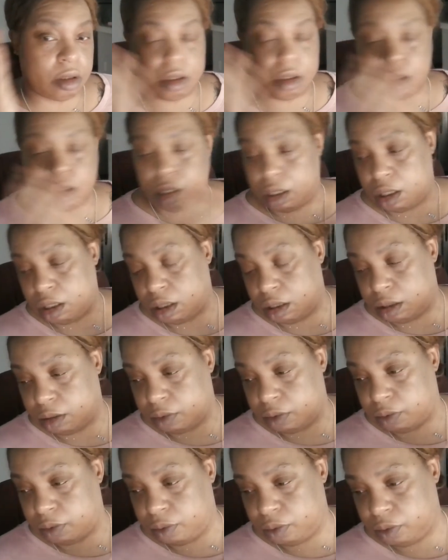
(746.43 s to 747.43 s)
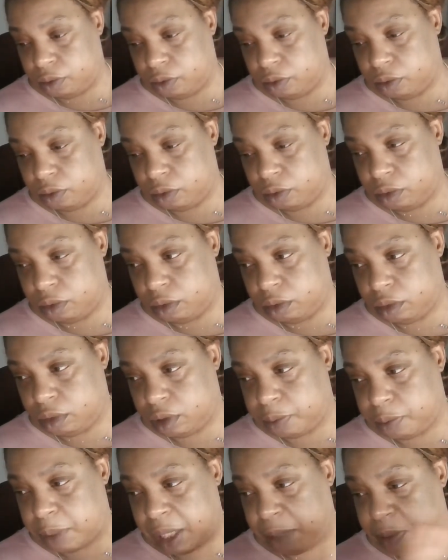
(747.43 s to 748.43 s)
the
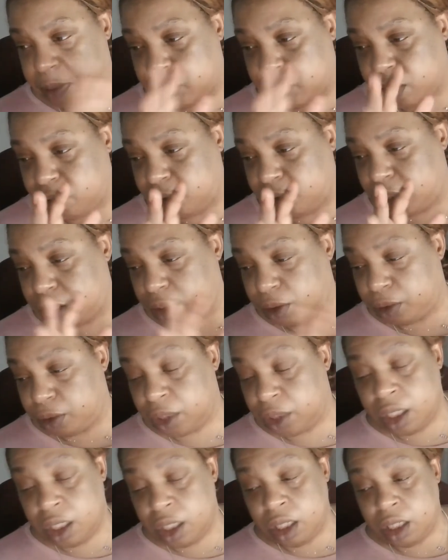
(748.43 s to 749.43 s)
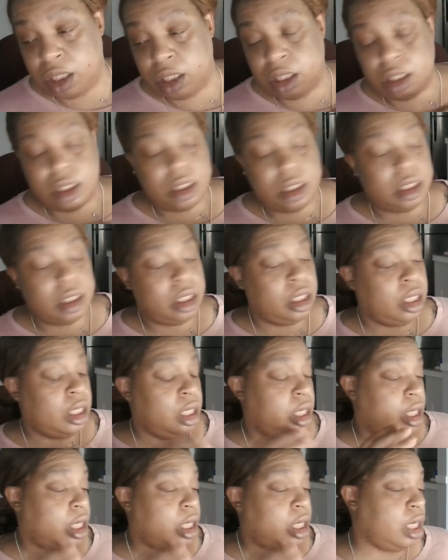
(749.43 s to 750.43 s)
baby's gonna do.
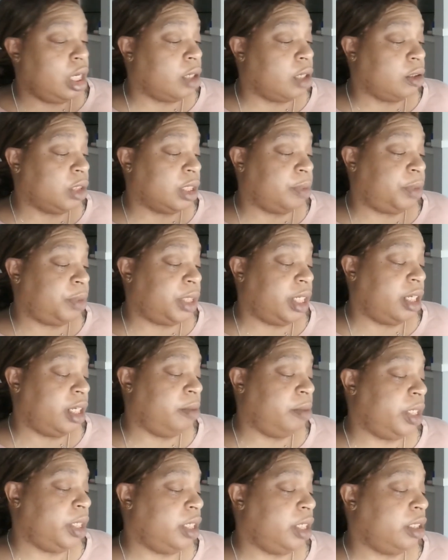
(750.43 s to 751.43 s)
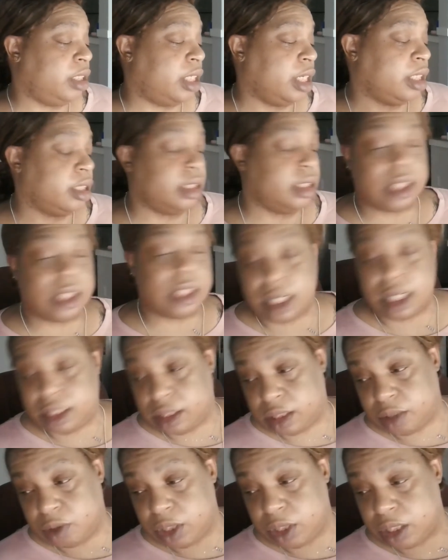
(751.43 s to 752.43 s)
He goes up to him and he's like, look, I just
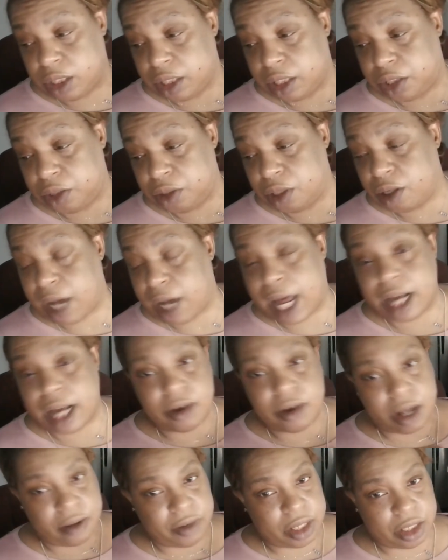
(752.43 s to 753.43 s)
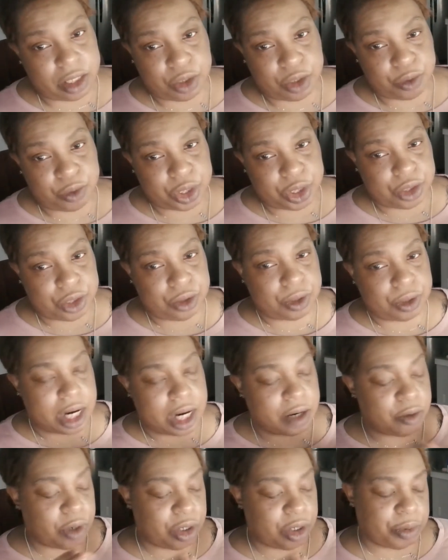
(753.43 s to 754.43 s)
don't want to let you know, I don't have an issue with you, I
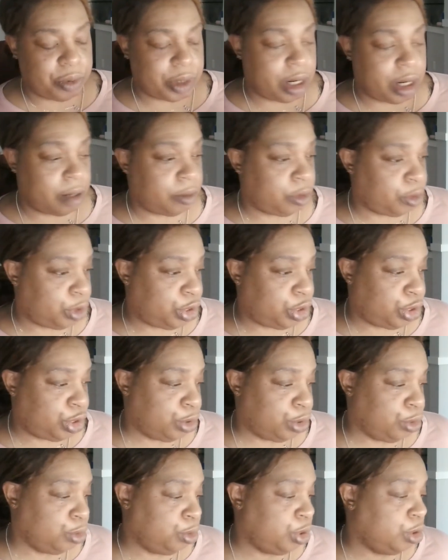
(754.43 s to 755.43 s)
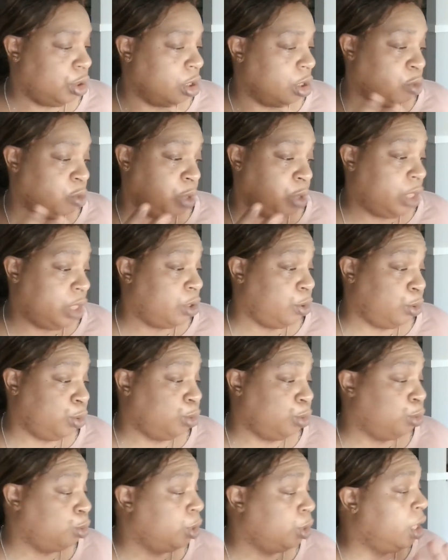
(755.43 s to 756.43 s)
don't want no problems with you, you know, we
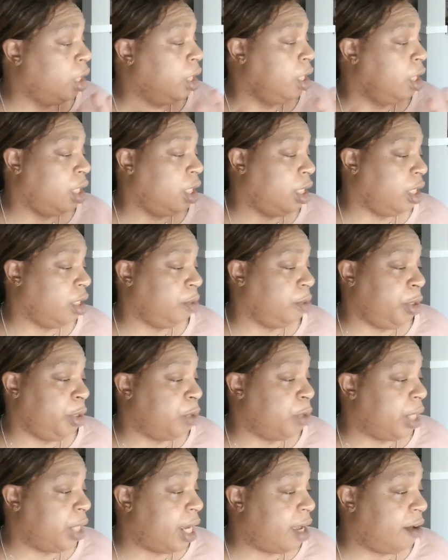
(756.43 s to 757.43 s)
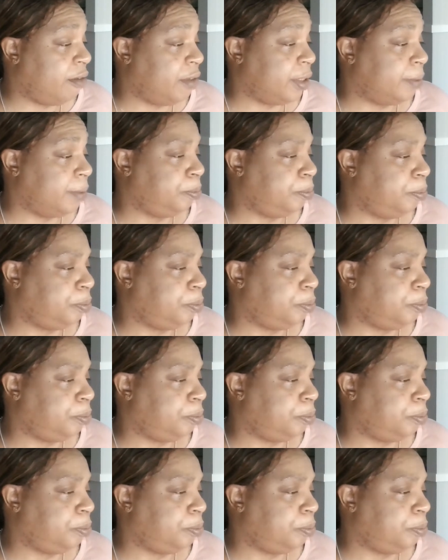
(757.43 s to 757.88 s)
cool, it'll be whatever.